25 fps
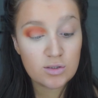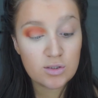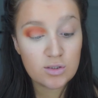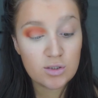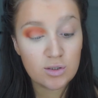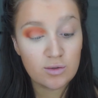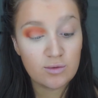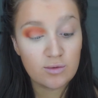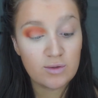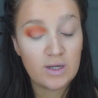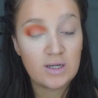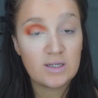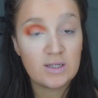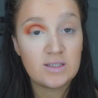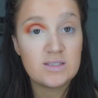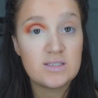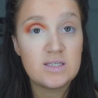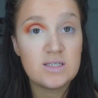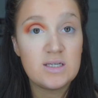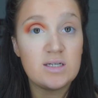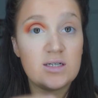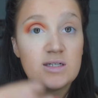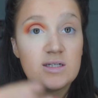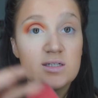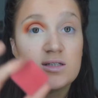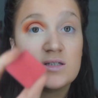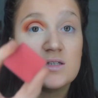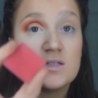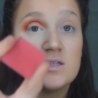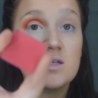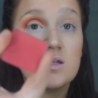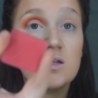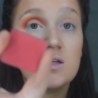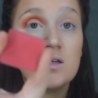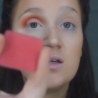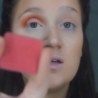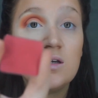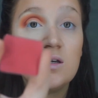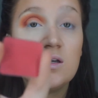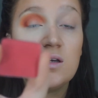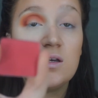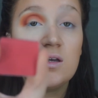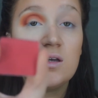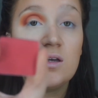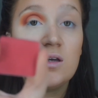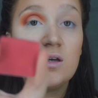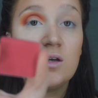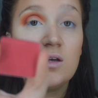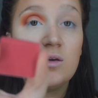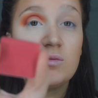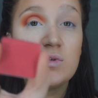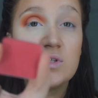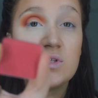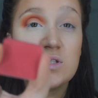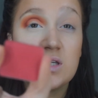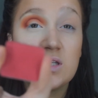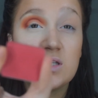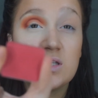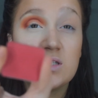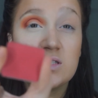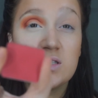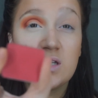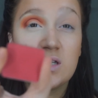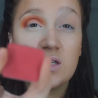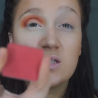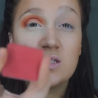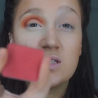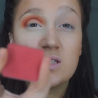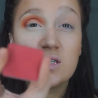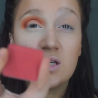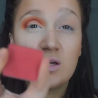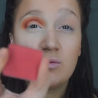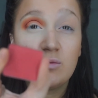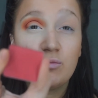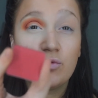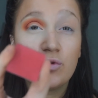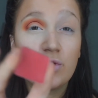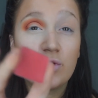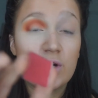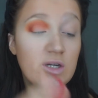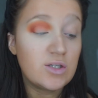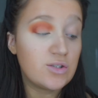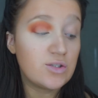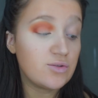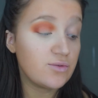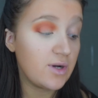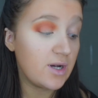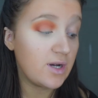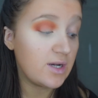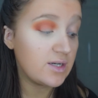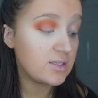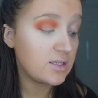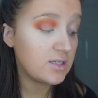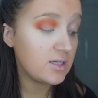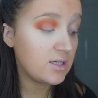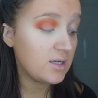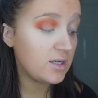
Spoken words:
296. So this dead deep rich red.